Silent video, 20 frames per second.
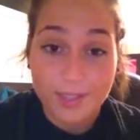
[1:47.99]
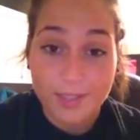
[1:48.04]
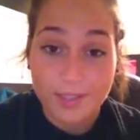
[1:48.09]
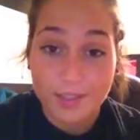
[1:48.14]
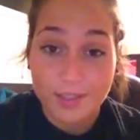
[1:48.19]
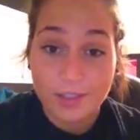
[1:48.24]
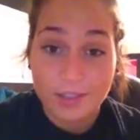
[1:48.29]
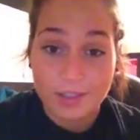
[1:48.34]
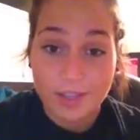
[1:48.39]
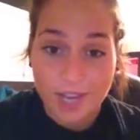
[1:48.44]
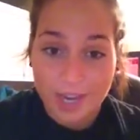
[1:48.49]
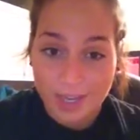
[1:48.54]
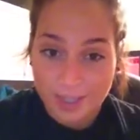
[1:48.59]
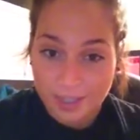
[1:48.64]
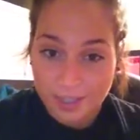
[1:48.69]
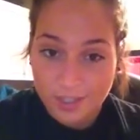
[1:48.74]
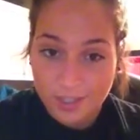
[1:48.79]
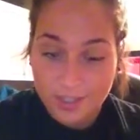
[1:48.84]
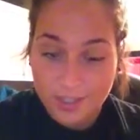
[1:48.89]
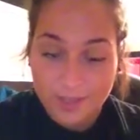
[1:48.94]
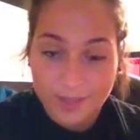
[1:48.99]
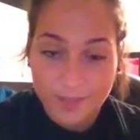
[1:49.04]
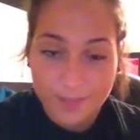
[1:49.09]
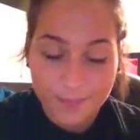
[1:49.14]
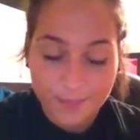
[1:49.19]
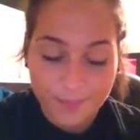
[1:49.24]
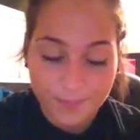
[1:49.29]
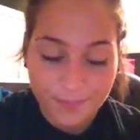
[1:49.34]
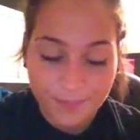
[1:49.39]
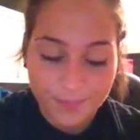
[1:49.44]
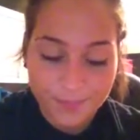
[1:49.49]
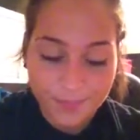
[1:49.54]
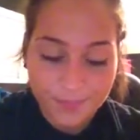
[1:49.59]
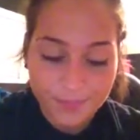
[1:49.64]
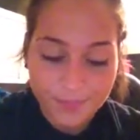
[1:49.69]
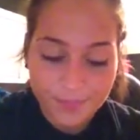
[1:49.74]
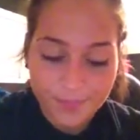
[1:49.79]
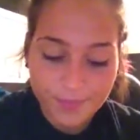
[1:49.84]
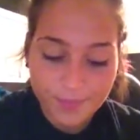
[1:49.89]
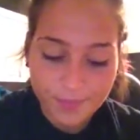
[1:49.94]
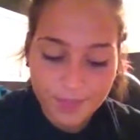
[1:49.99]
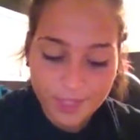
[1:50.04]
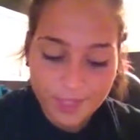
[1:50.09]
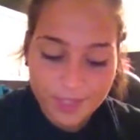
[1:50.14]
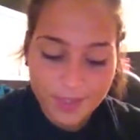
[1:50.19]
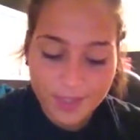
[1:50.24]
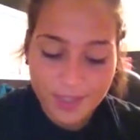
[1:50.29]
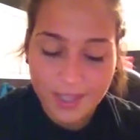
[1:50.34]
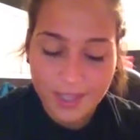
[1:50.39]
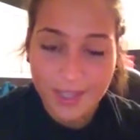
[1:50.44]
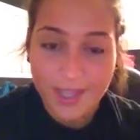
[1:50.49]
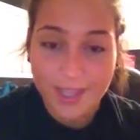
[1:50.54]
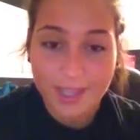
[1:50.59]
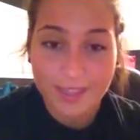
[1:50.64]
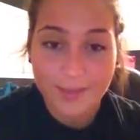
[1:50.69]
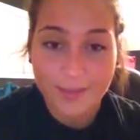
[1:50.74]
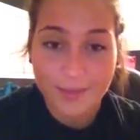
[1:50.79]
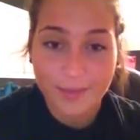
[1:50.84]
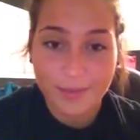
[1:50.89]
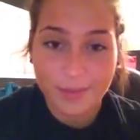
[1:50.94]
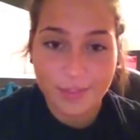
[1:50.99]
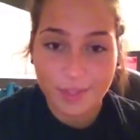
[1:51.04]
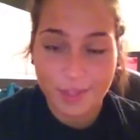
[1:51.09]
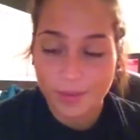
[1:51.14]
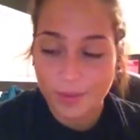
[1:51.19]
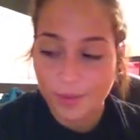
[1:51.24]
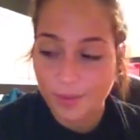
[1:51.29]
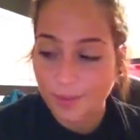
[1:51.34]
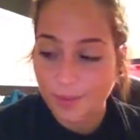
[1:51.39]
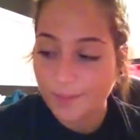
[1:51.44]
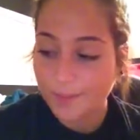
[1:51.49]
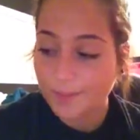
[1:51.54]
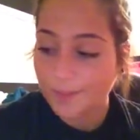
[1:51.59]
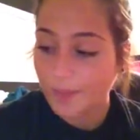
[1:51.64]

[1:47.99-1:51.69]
and strategies. So I think that's been really cool.